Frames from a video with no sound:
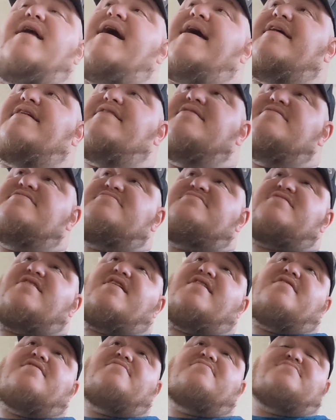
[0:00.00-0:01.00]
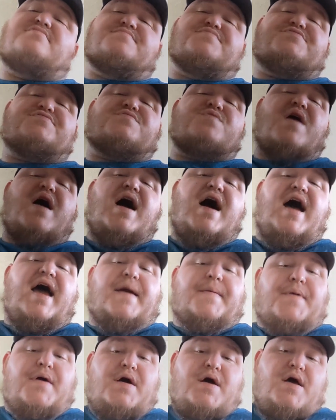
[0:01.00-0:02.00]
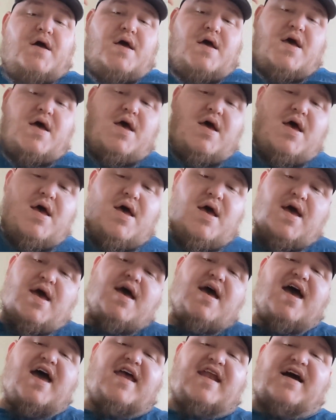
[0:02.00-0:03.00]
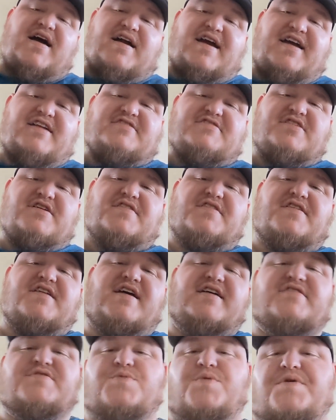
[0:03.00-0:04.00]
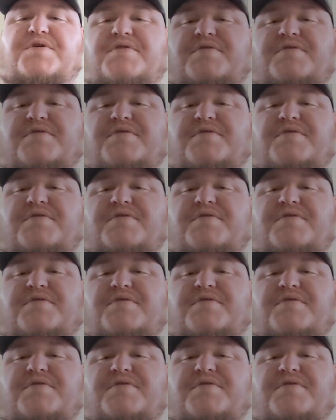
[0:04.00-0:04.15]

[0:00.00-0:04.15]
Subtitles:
Like, share, subscribe, and I'll catch you on the next